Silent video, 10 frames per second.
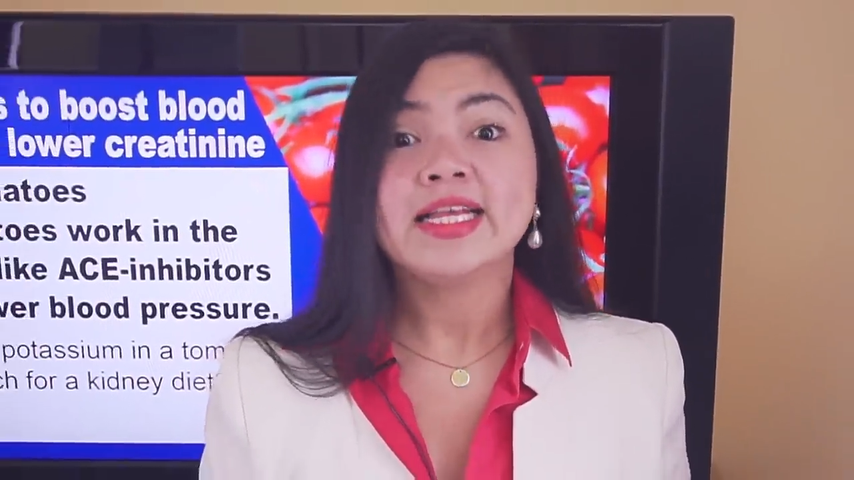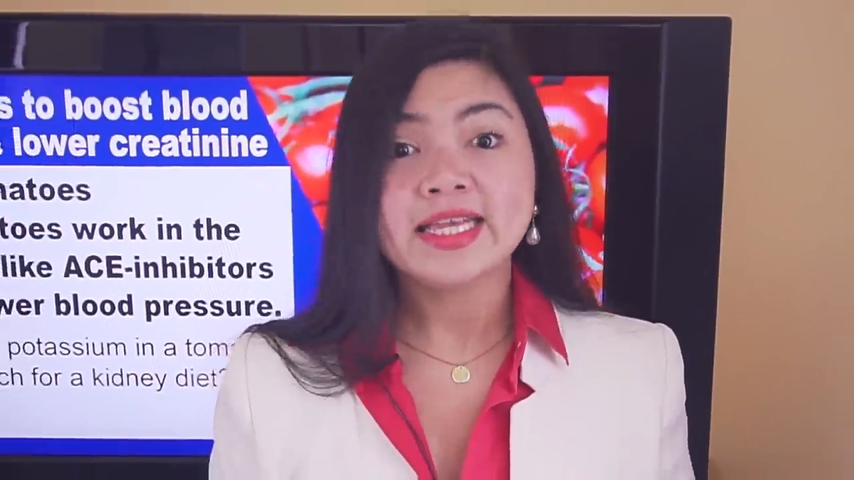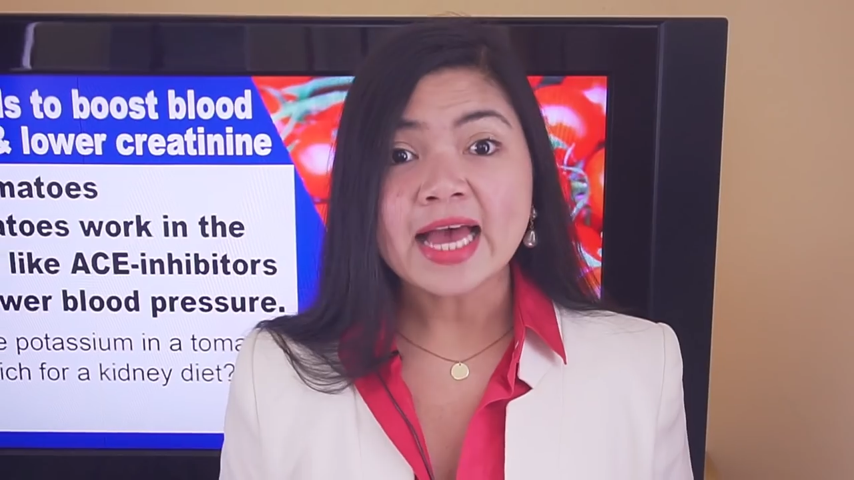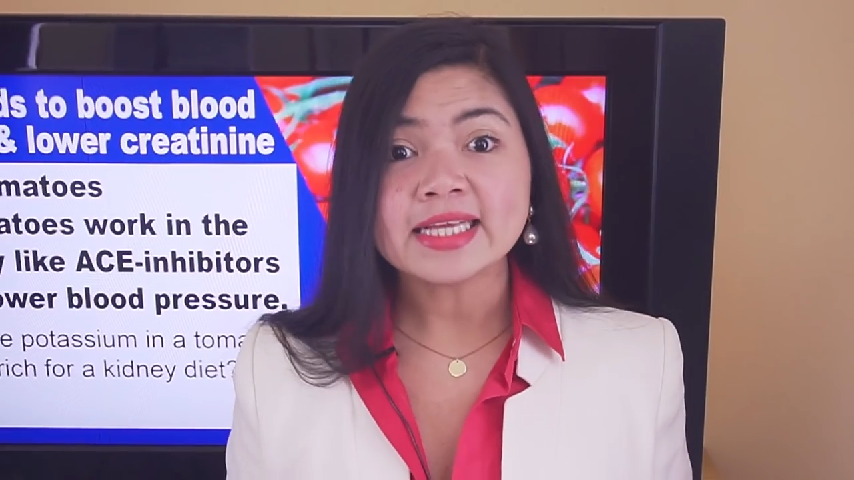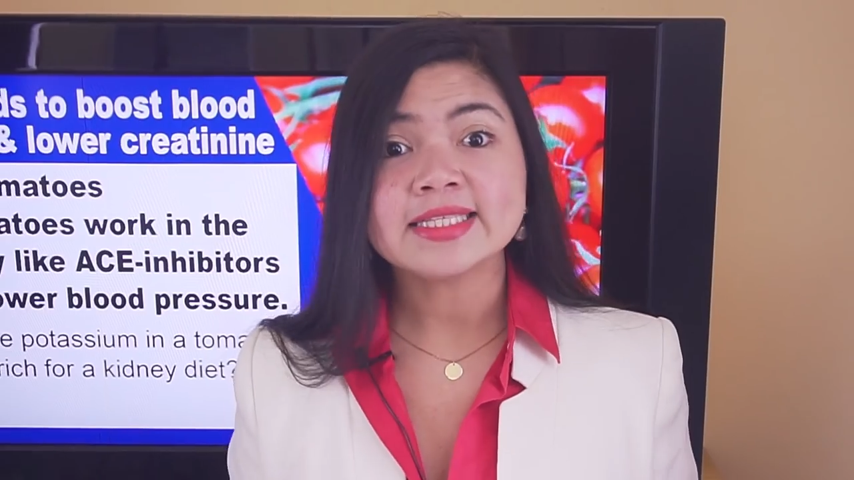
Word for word: Yes,